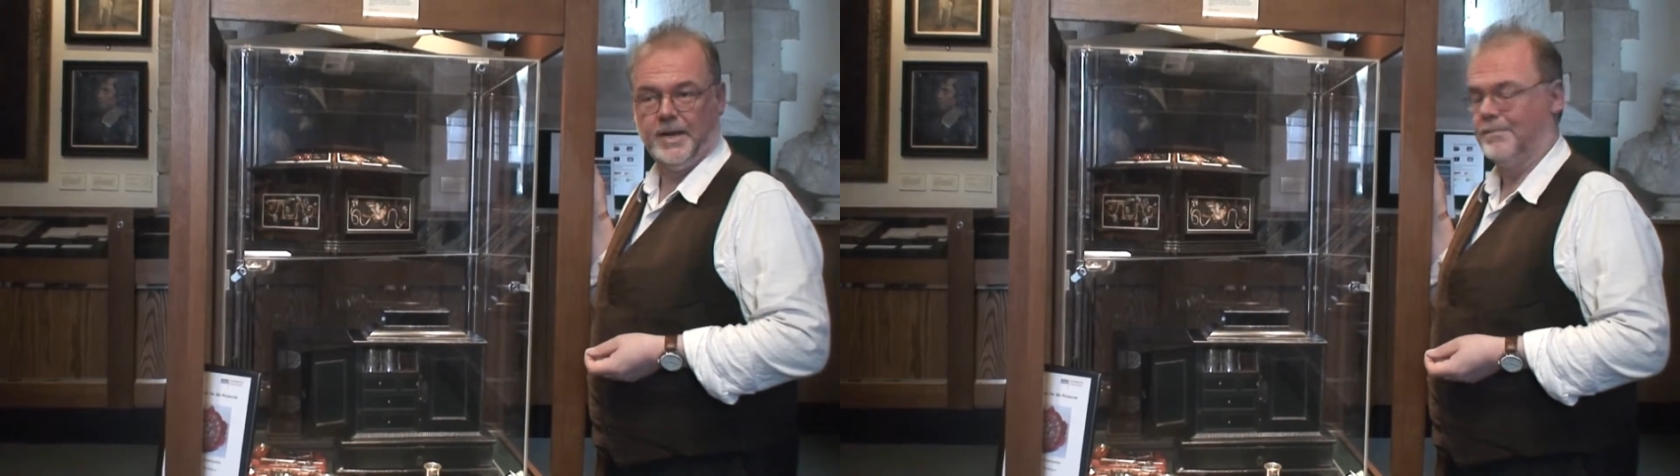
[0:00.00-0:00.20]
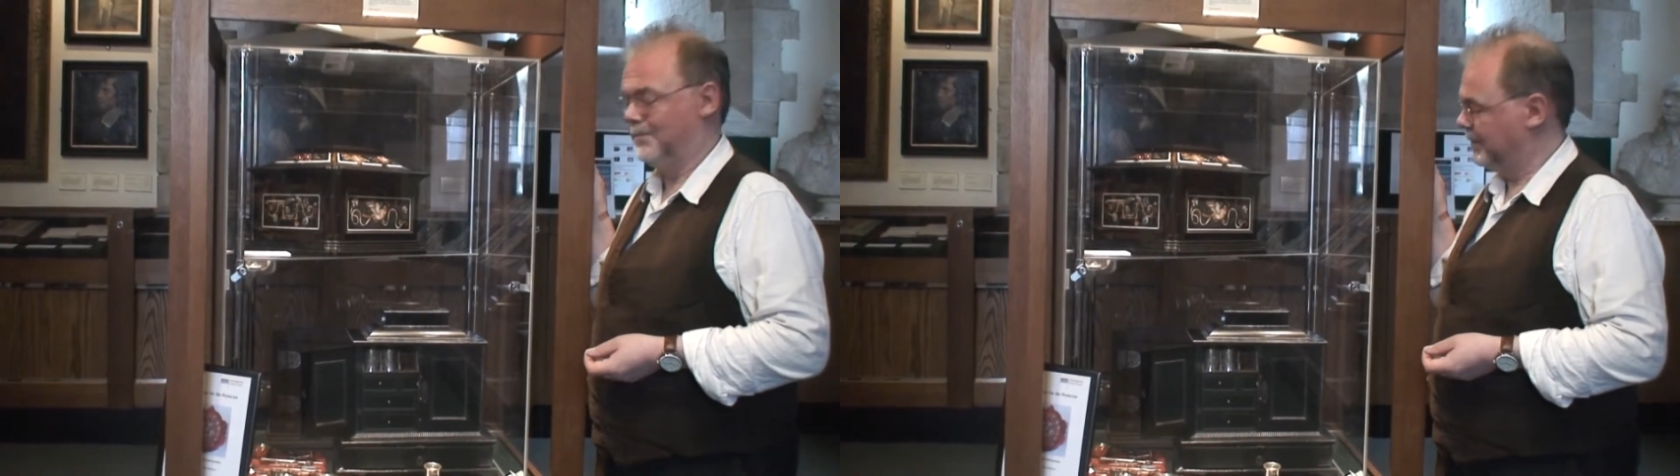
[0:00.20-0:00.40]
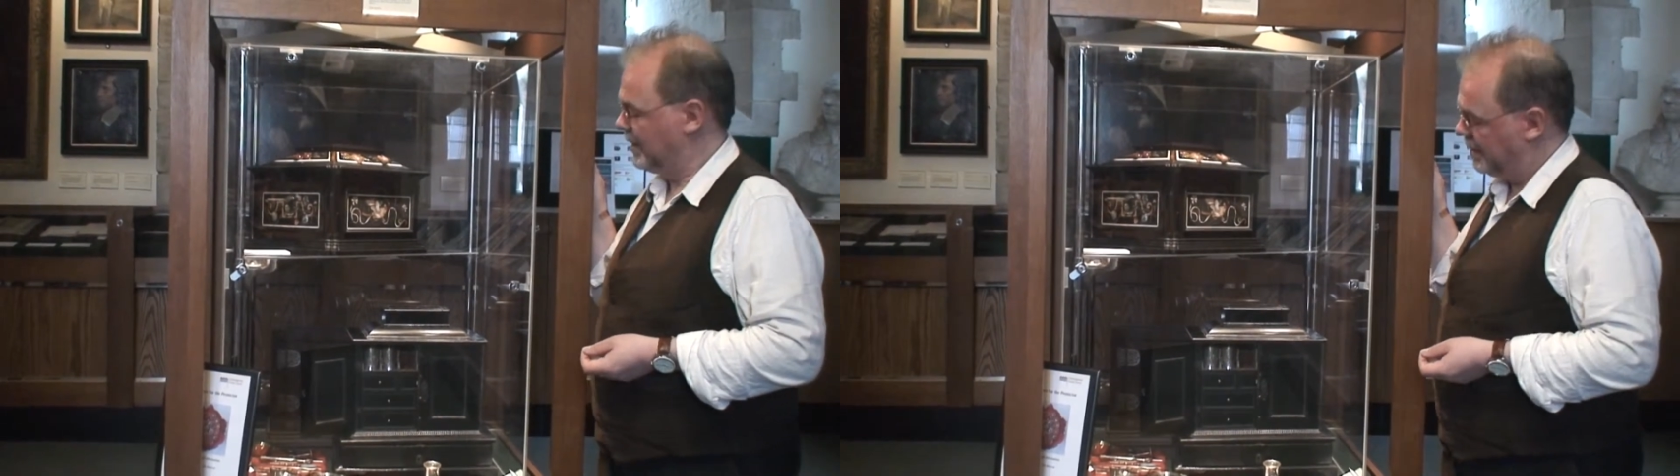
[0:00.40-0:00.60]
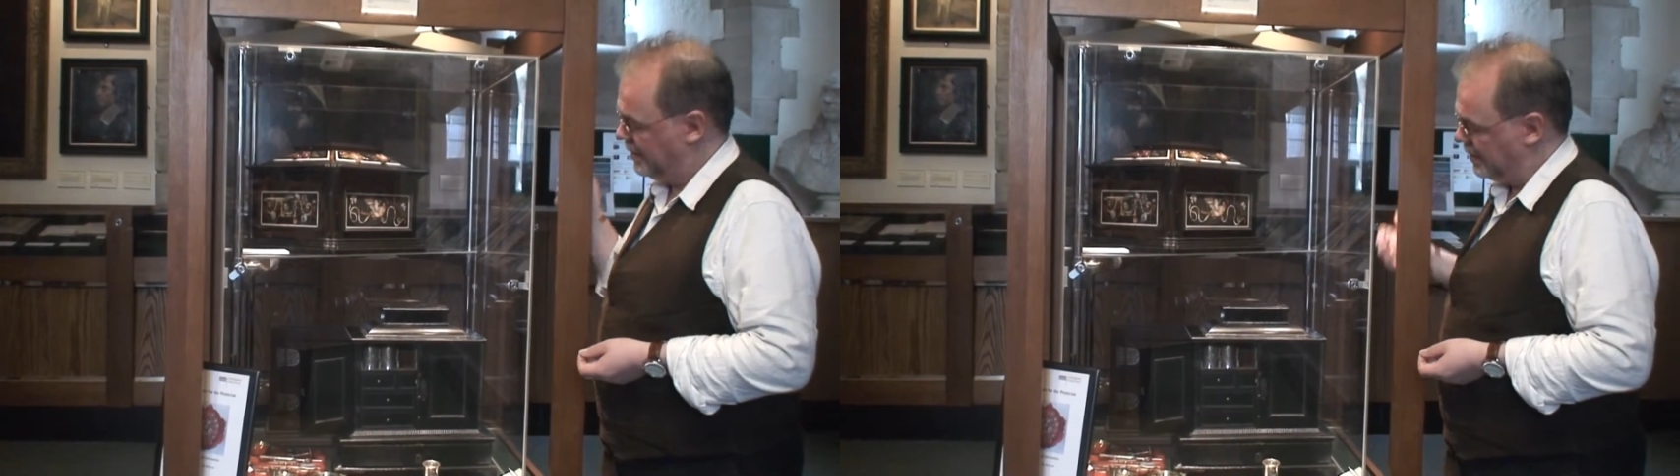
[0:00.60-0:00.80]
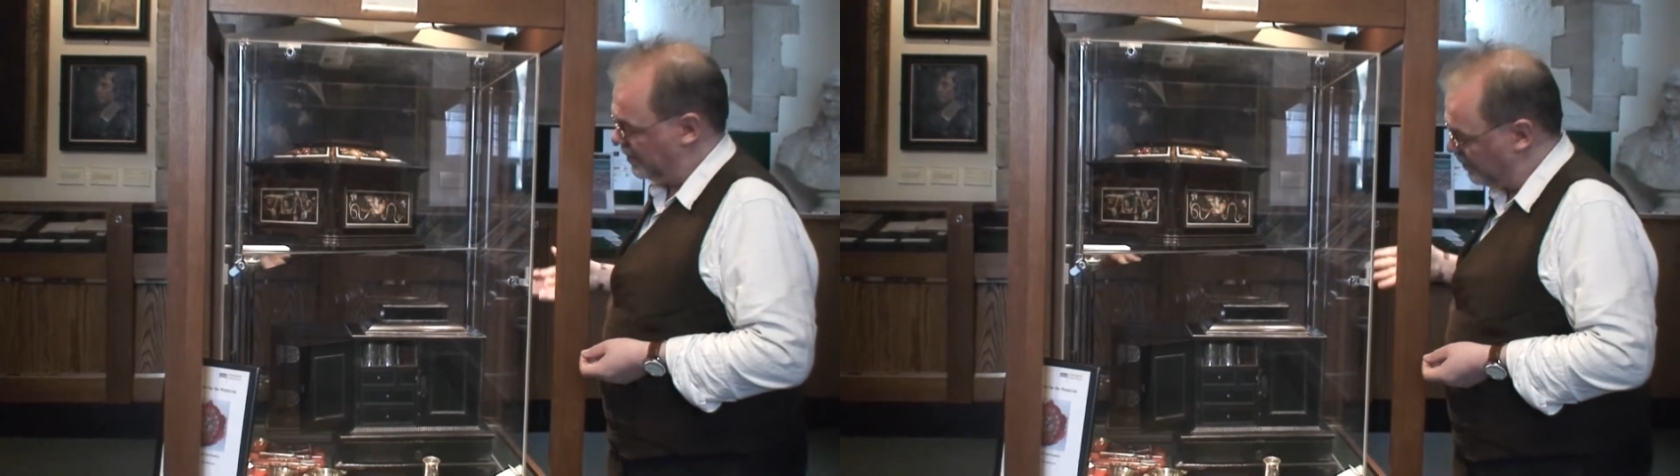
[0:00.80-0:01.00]

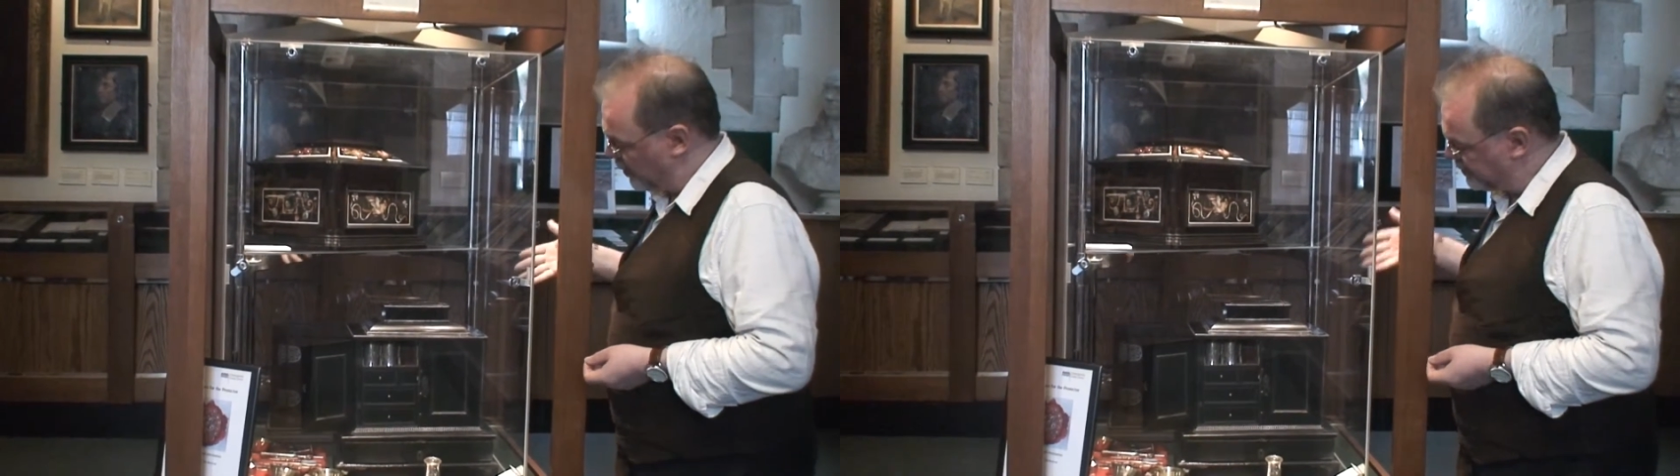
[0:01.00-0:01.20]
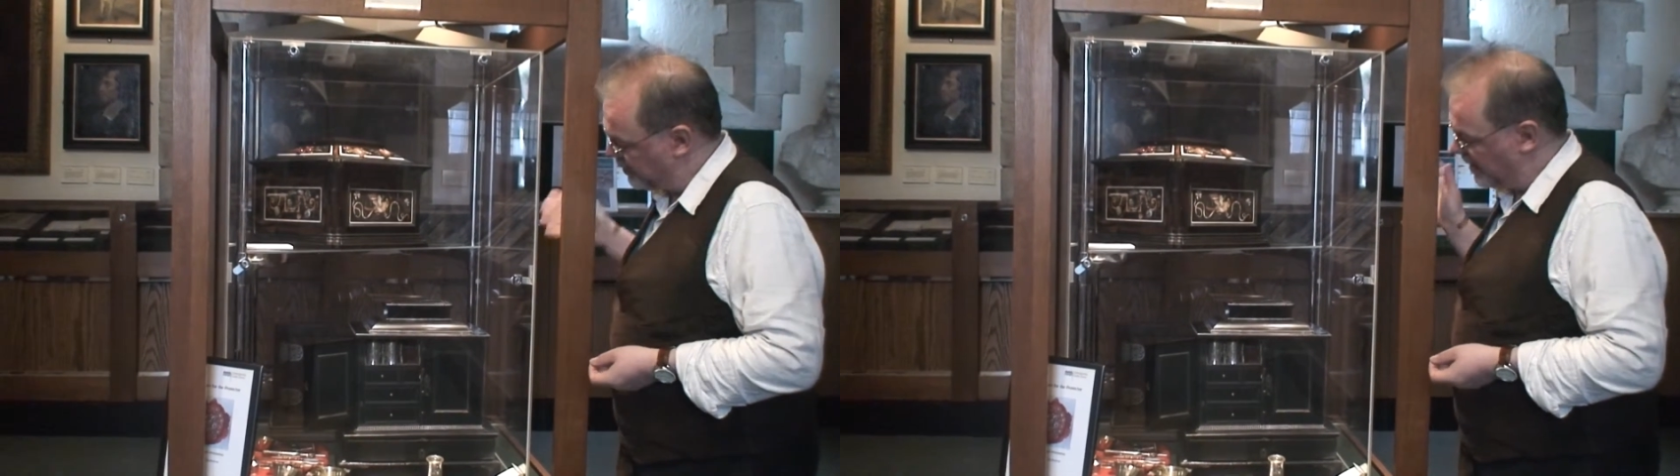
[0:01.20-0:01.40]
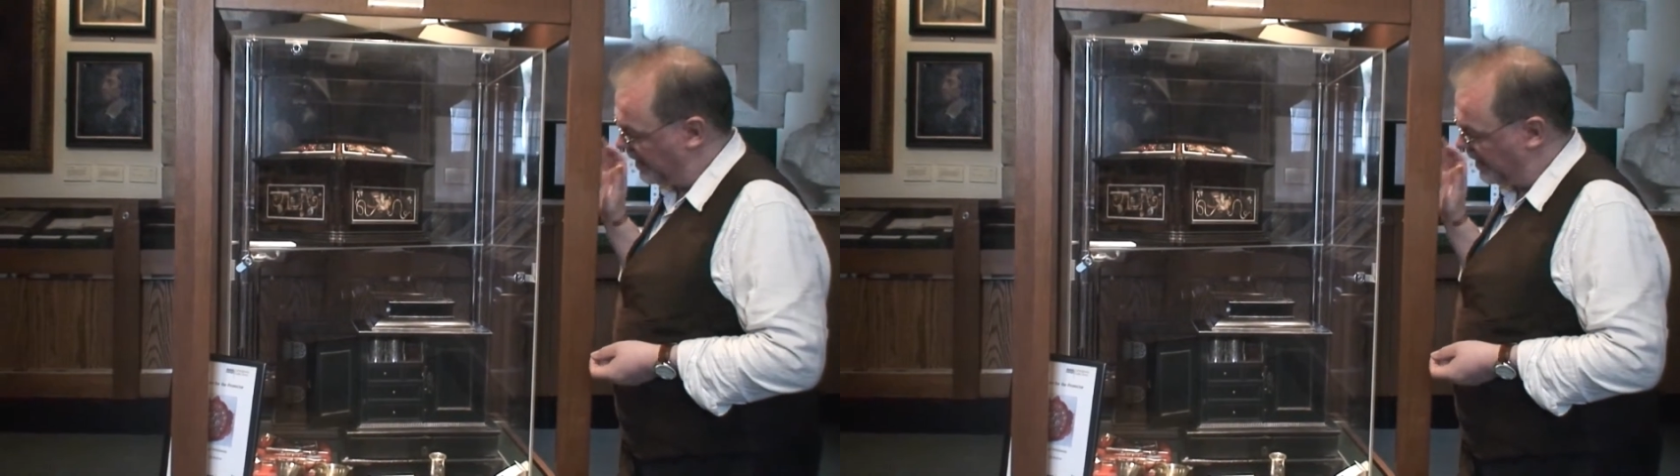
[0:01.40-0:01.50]
At the bottom